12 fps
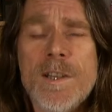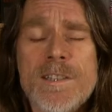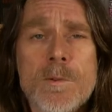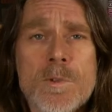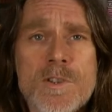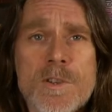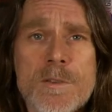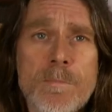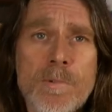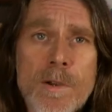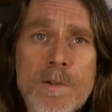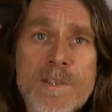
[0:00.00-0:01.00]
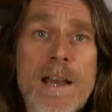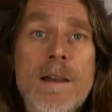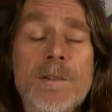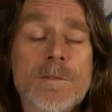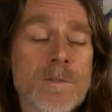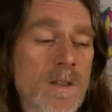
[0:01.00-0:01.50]
I did was just broke
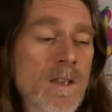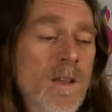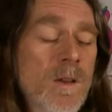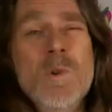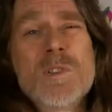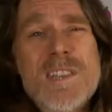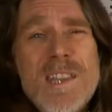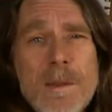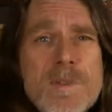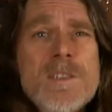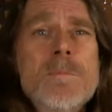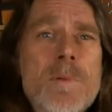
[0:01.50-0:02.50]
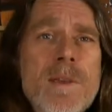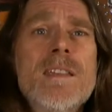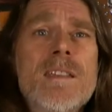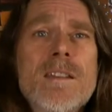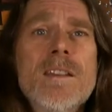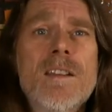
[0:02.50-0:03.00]
down what seems to
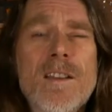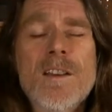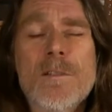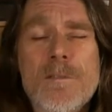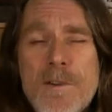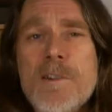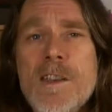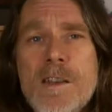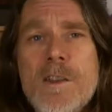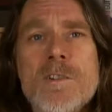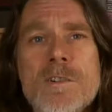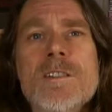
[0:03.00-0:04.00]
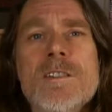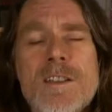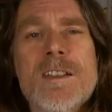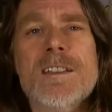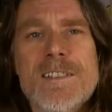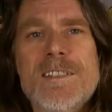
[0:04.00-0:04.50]
be a very long,
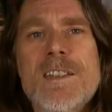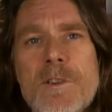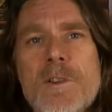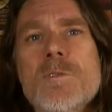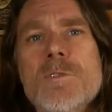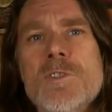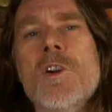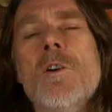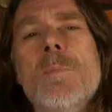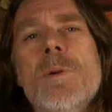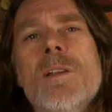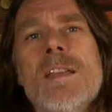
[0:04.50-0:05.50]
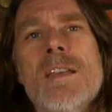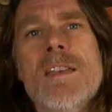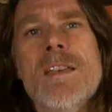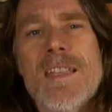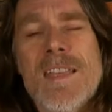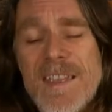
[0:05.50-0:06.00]
difficult job
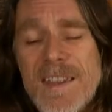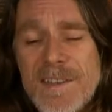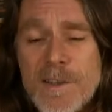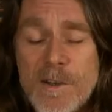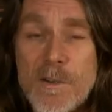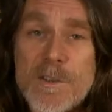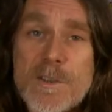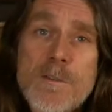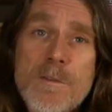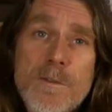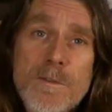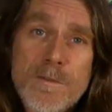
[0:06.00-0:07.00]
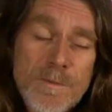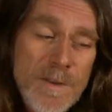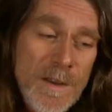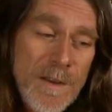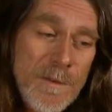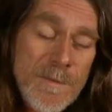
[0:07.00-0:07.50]
into lots of
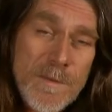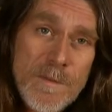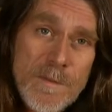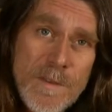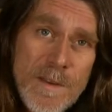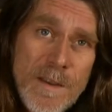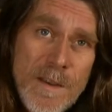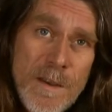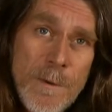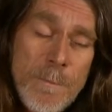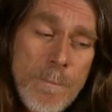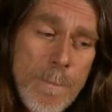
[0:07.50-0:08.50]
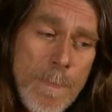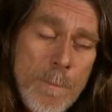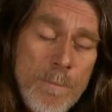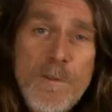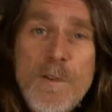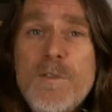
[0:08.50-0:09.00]

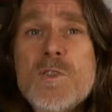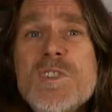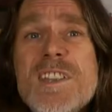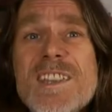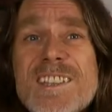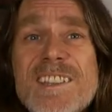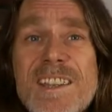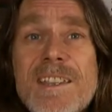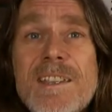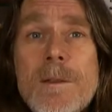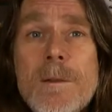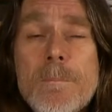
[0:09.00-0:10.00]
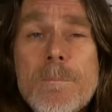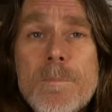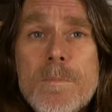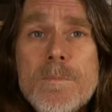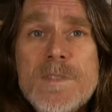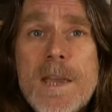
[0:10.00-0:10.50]
50 or 60
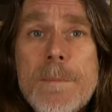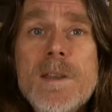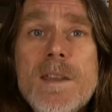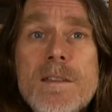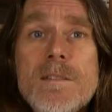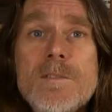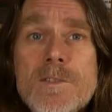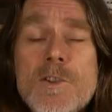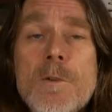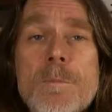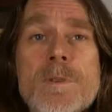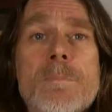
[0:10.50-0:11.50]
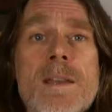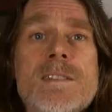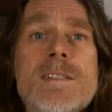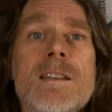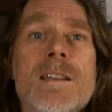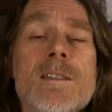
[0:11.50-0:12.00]
10-minute jobs,
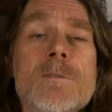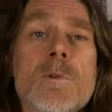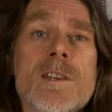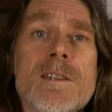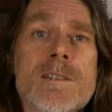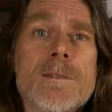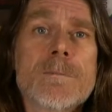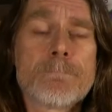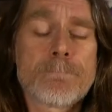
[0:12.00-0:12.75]
basically, is what it is.